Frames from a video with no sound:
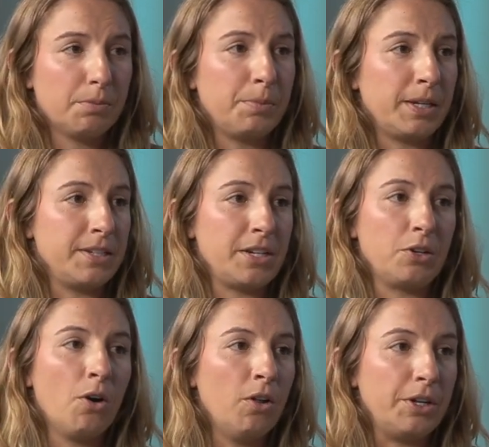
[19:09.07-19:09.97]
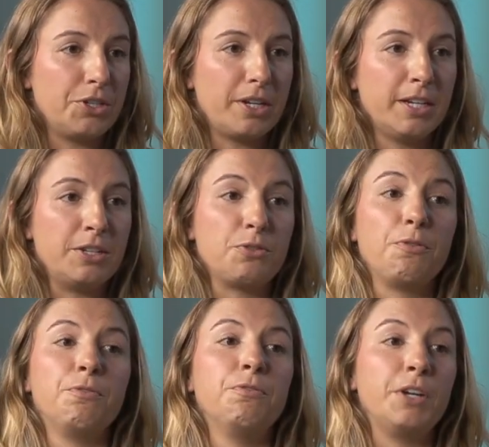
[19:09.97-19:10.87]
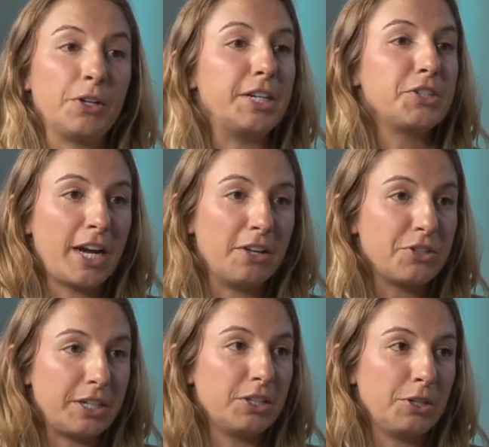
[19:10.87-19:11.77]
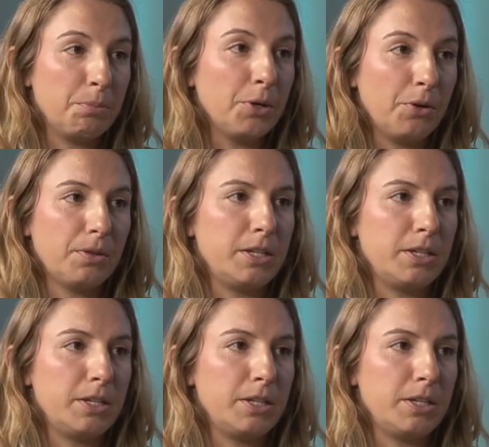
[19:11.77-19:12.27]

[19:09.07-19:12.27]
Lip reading: because in college it is very challenging to do both.